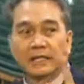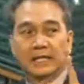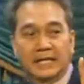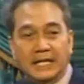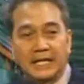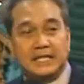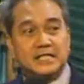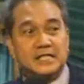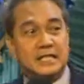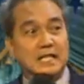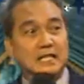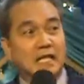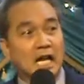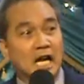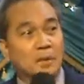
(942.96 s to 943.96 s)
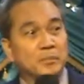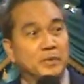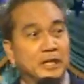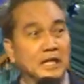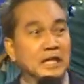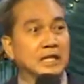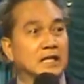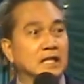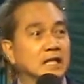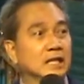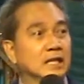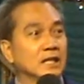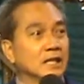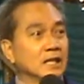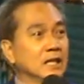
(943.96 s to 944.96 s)
He is not happy
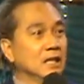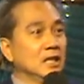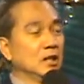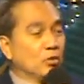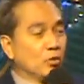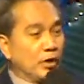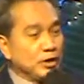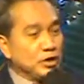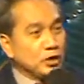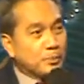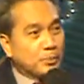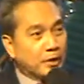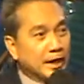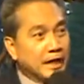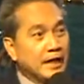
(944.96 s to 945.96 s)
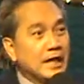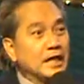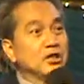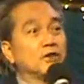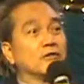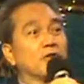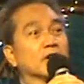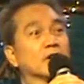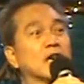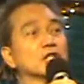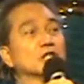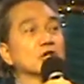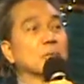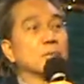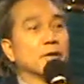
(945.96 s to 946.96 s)
when you pray and you
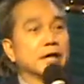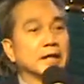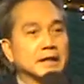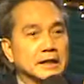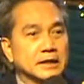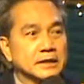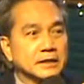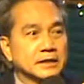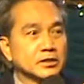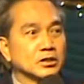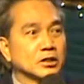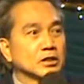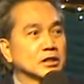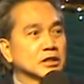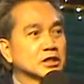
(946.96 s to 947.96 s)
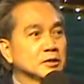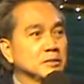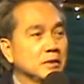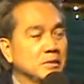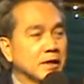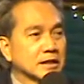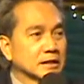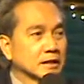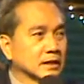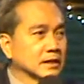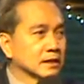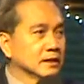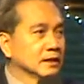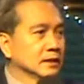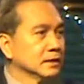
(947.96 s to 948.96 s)
forgot your prayers. You don't receive the blessing.
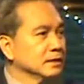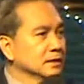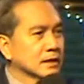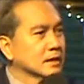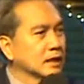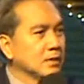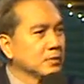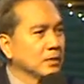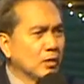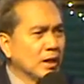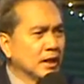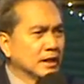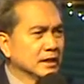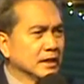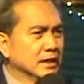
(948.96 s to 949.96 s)
He's not happy. Why?